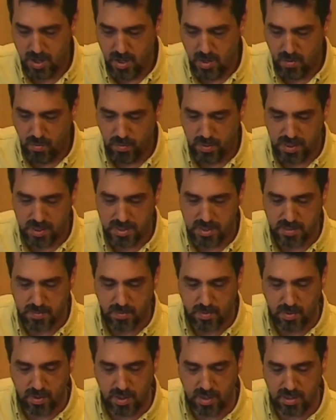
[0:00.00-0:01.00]
We in Des
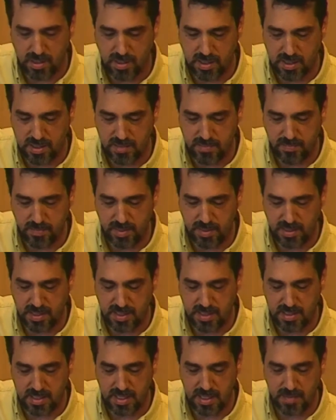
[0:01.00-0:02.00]
Moines
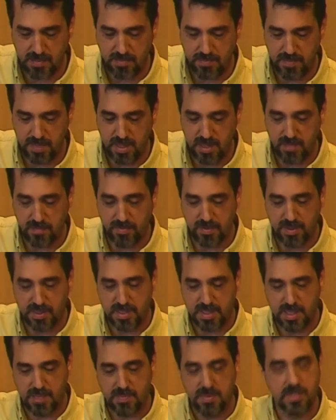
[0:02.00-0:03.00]
can take meaningful
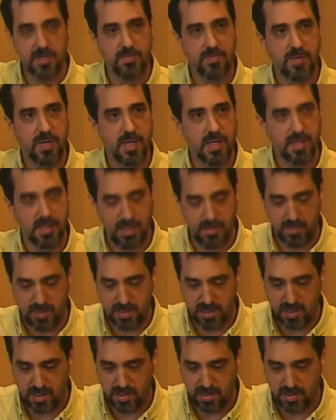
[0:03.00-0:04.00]
steps to fight climate
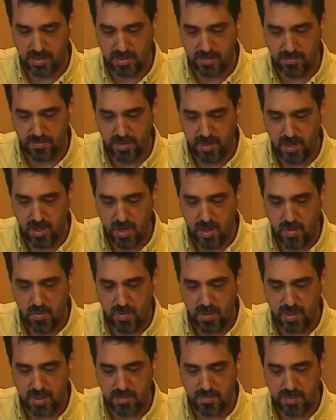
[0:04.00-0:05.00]
change.
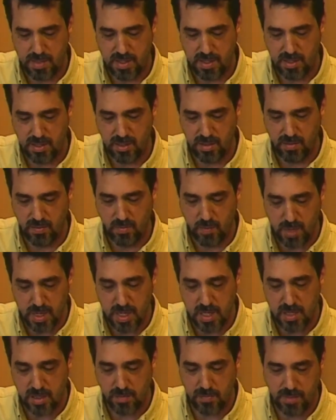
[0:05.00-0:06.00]
We could be
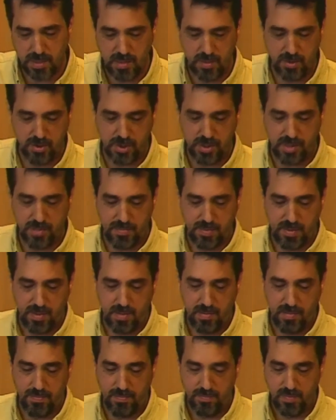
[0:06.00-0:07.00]
Le
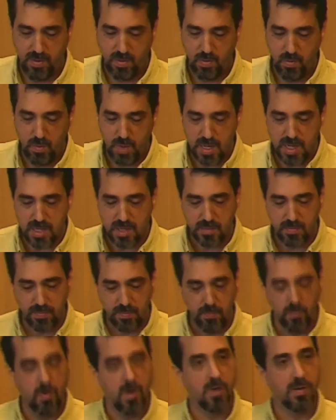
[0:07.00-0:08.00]
Chambon. We could
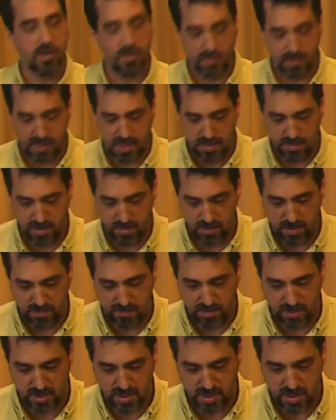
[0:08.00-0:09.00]
welcome climate
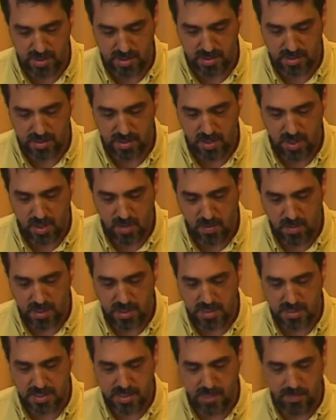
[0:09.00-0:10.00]
refugees. We
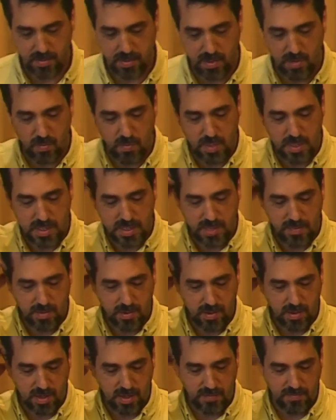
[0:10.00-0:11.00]
could double and redouble
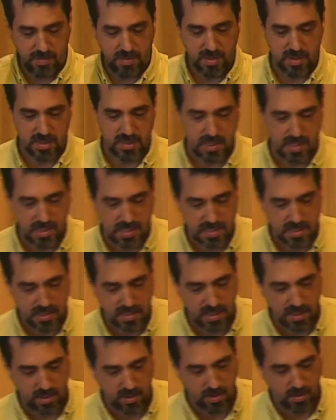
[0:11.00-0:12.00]
our efforts to
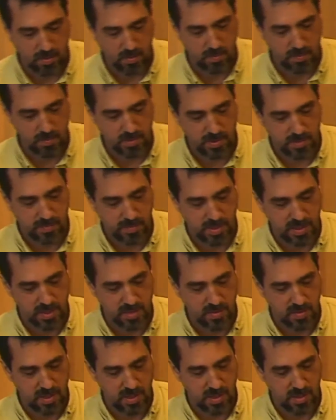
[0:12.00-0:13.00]
insulate homes by
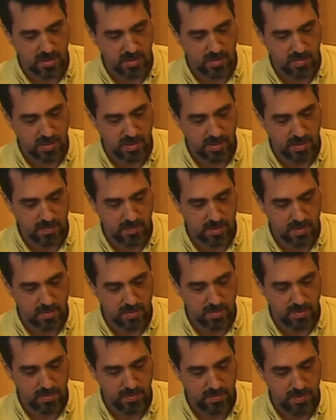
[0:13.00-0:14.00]
training low-income youth.